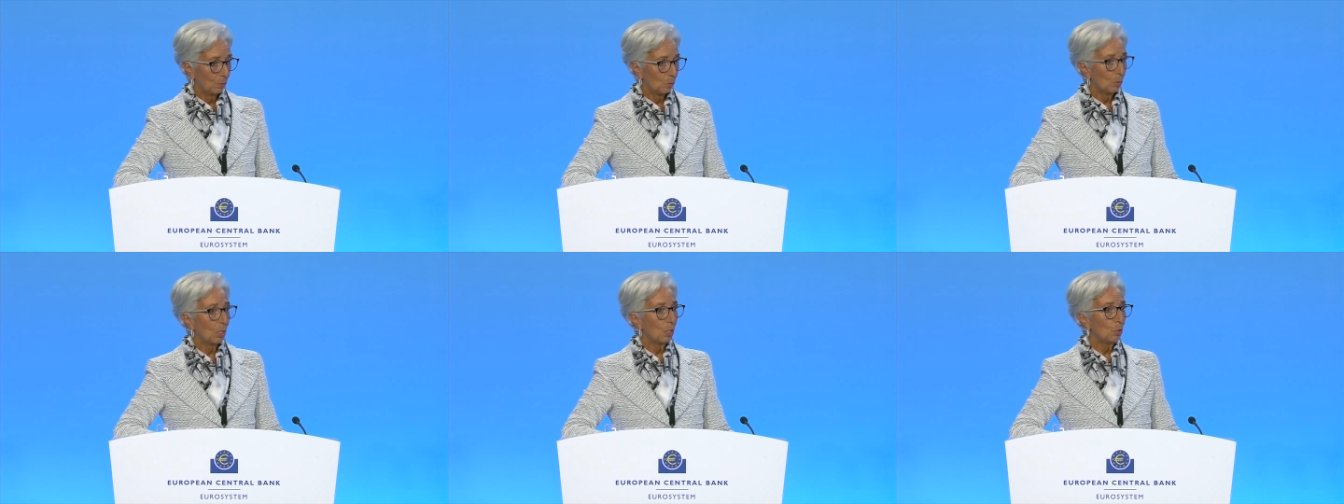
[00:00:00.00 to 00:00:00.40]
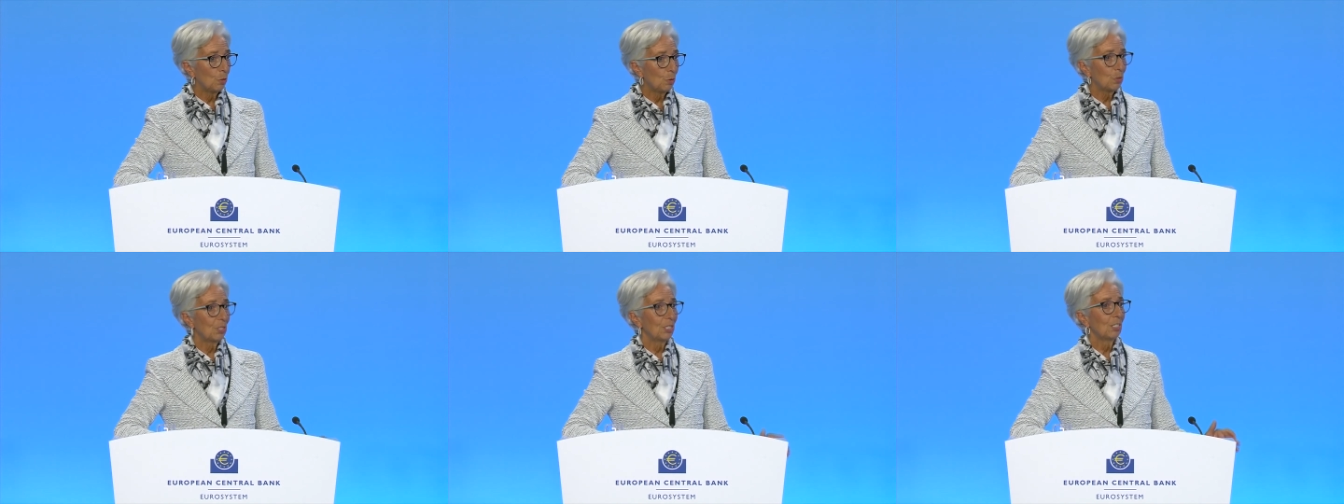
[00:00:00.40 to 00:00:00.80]
We are
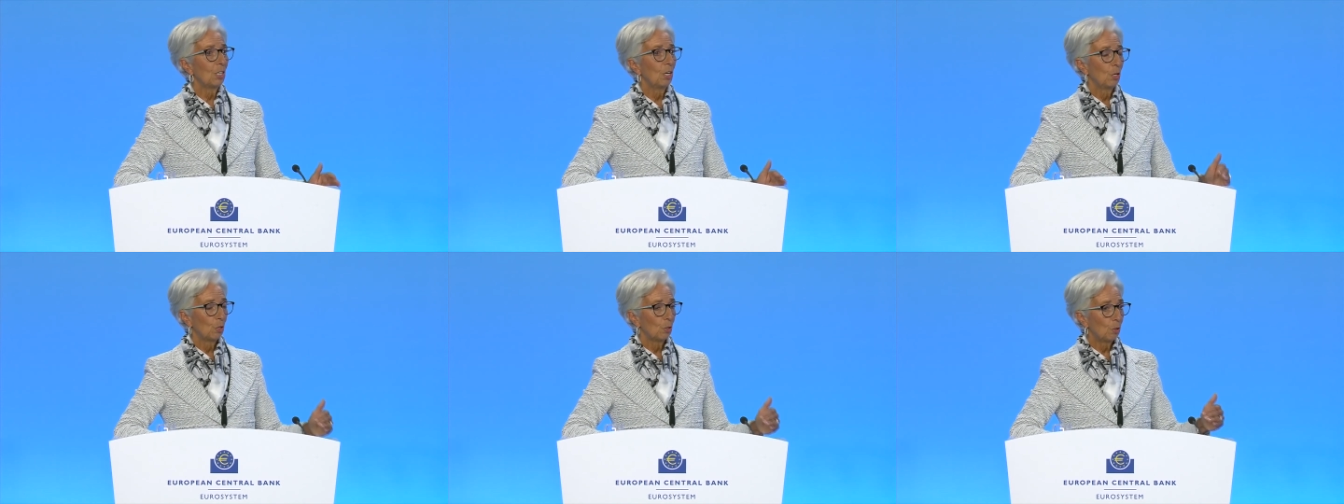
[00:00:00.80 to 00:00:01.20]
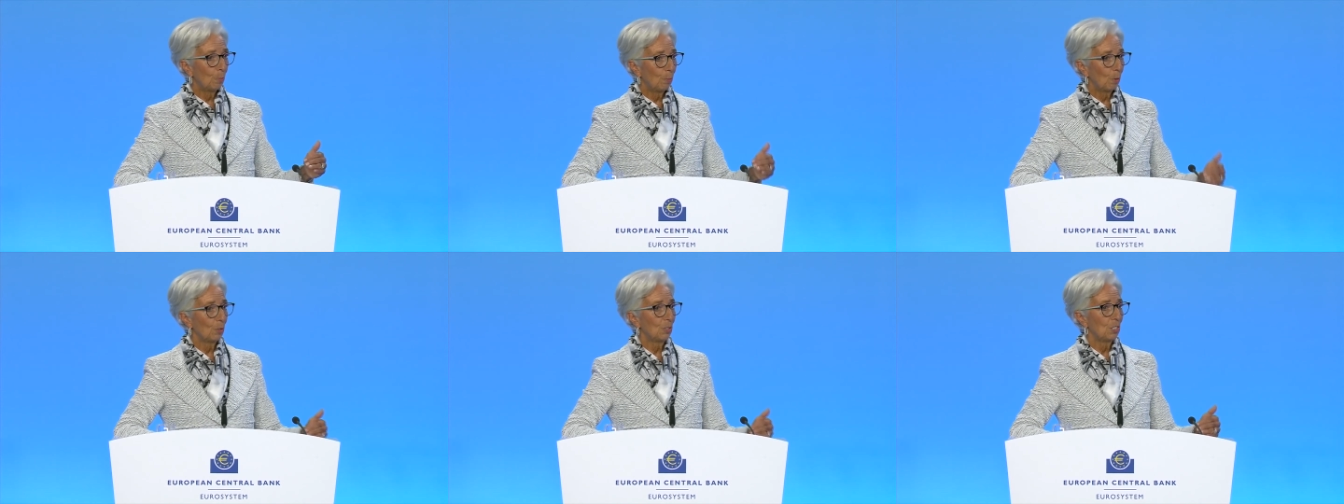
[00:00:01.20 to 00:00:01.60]
using the
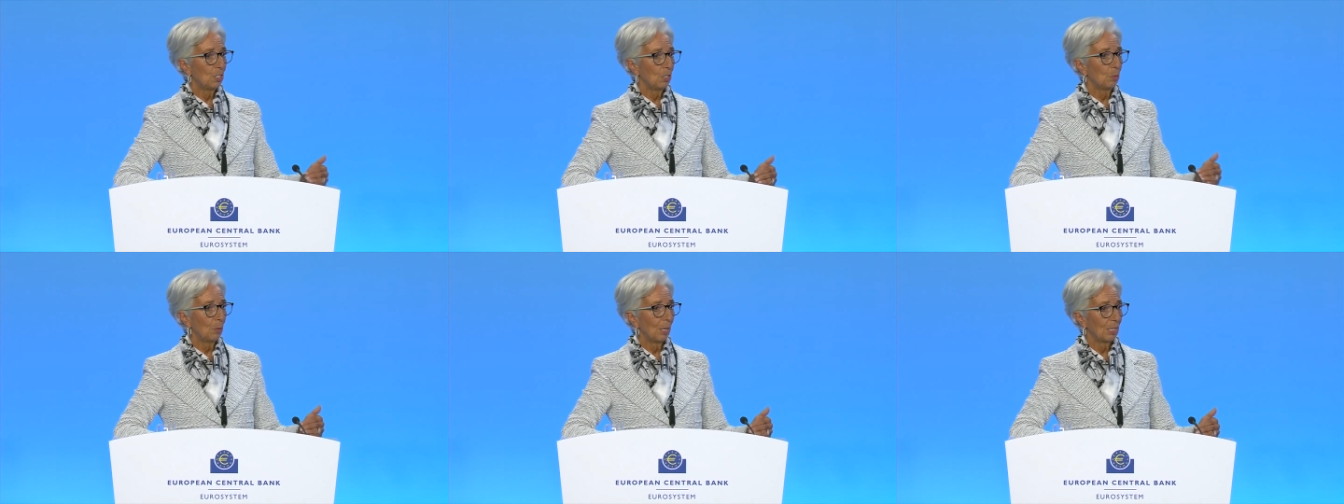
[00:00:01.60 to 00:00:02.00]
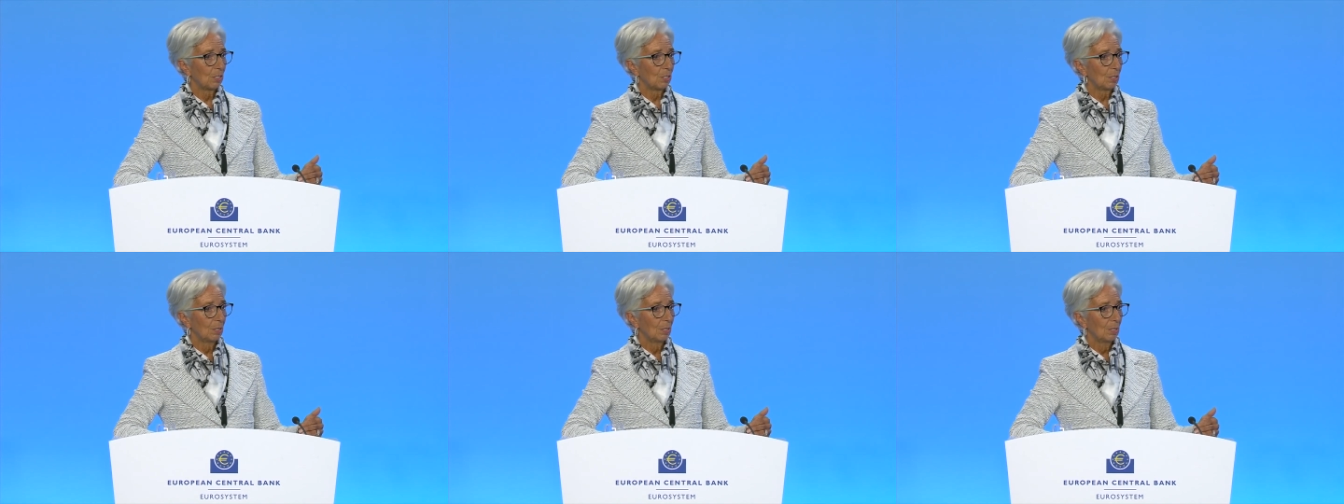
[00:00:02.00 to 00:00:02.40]
policy
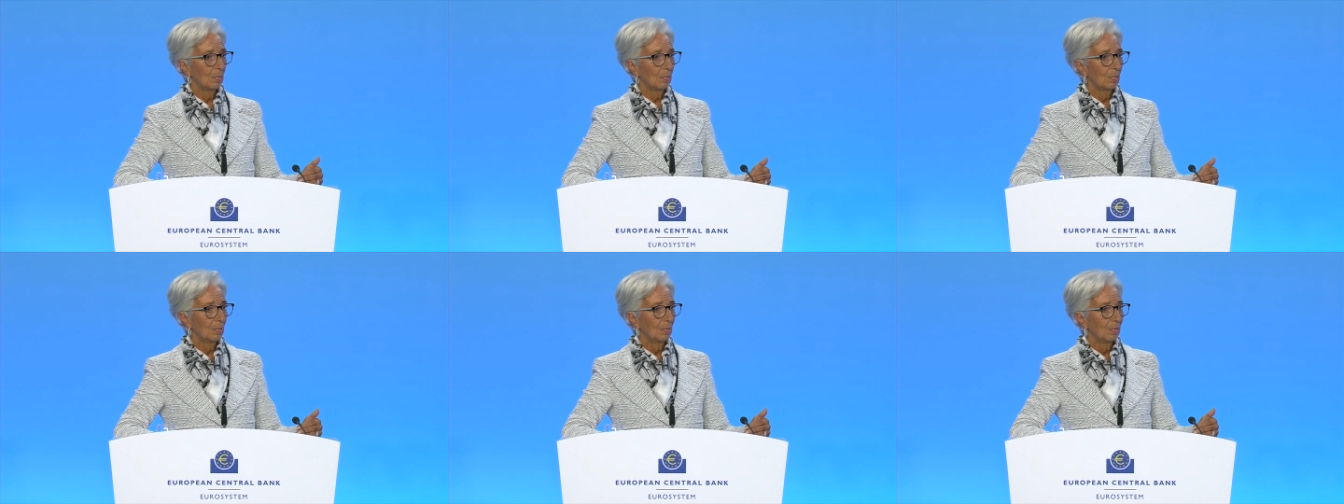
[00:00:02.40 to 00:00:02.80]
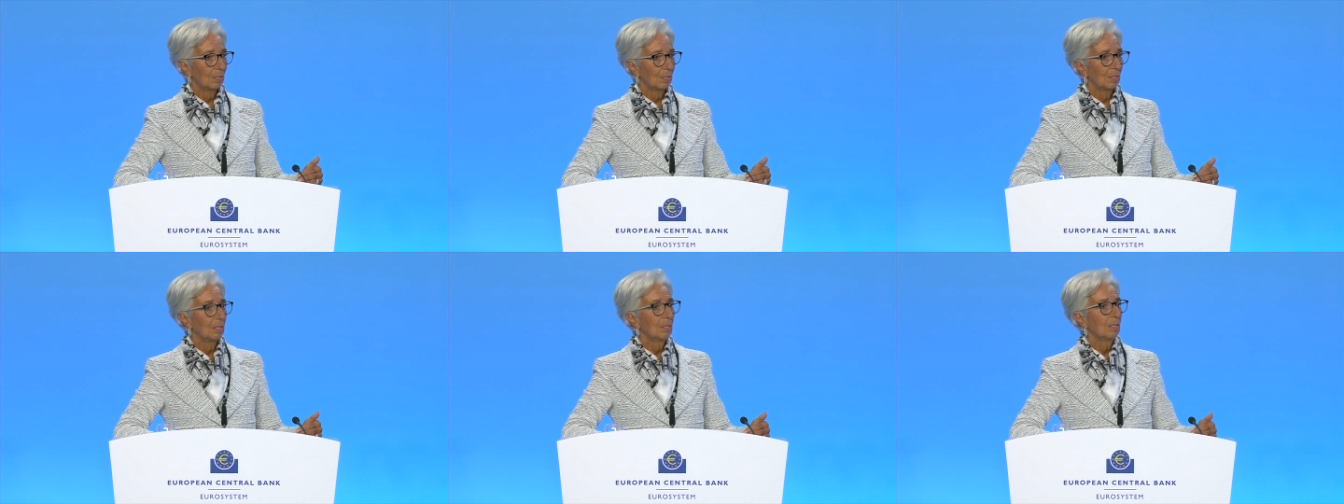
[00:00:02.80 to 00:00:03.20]
rate.
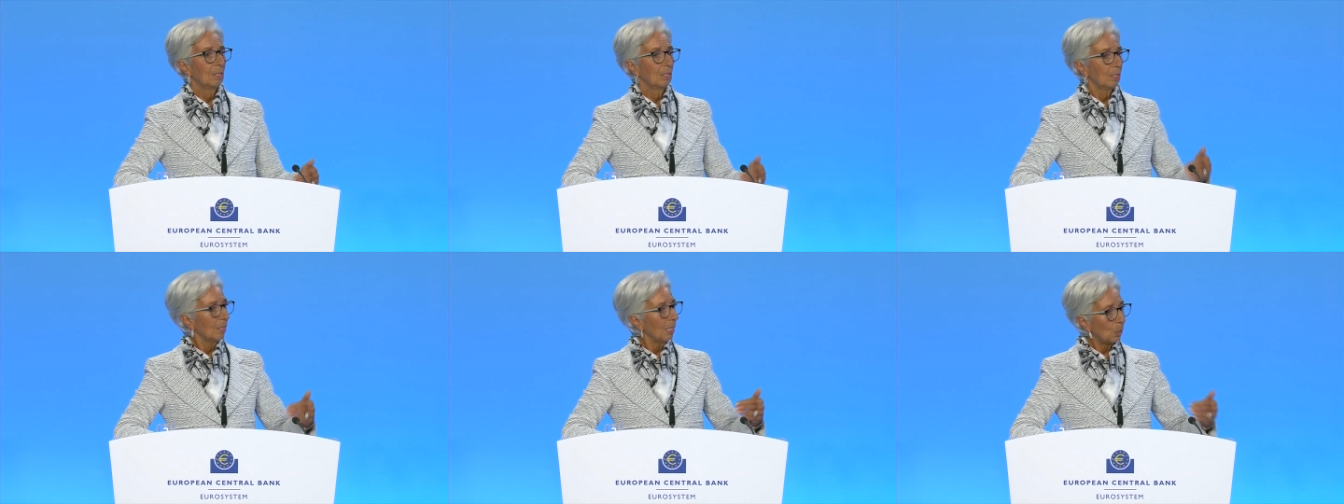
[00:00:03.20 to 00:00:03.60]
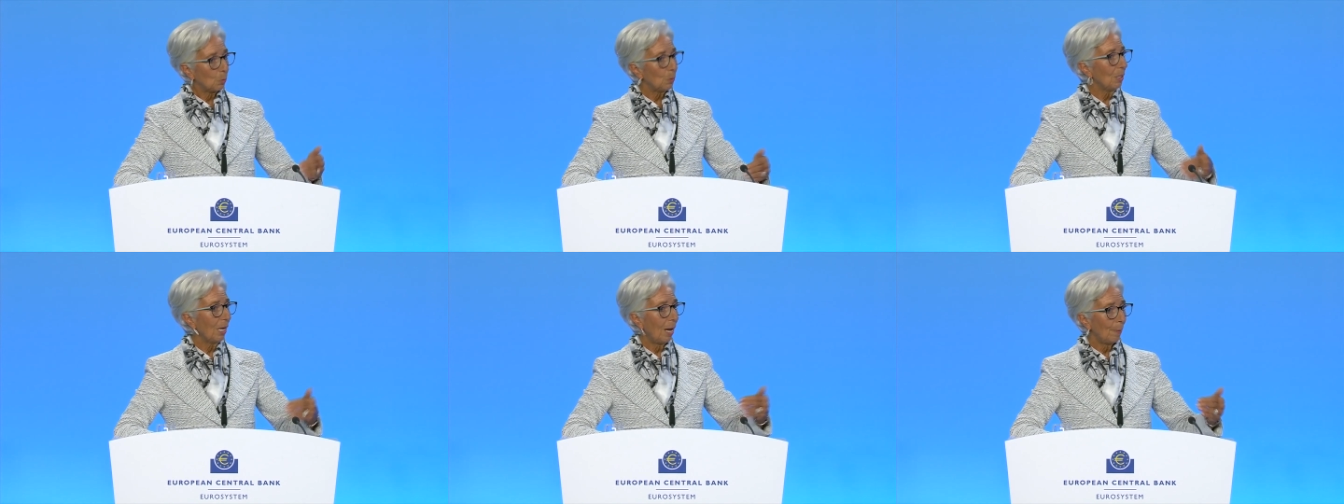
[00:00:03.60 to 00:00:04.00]
It
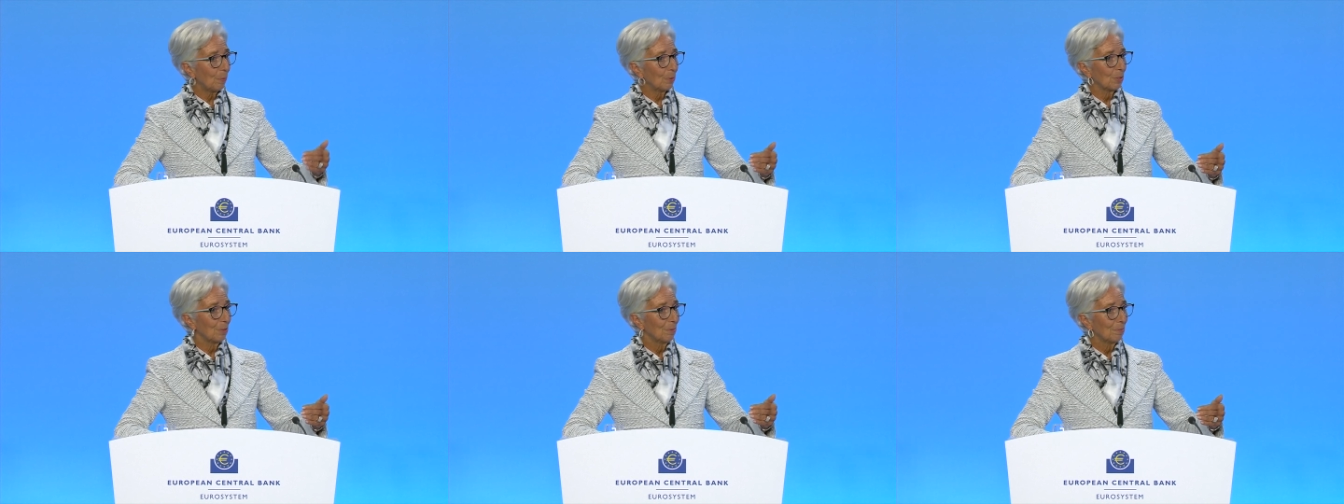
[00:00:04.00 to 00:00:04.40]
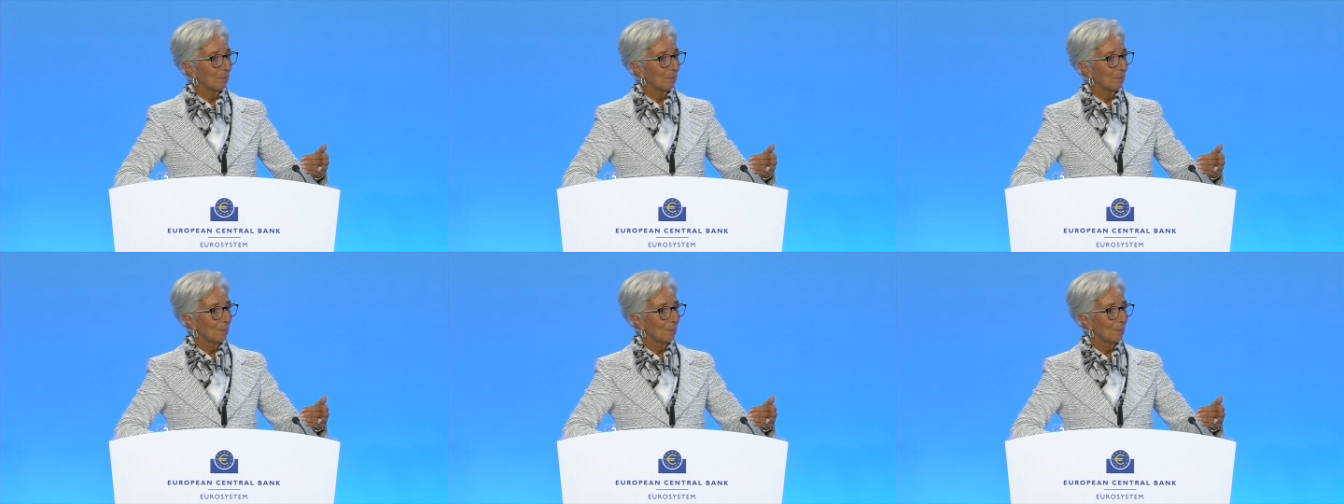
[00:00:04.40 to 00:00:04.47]
will happen.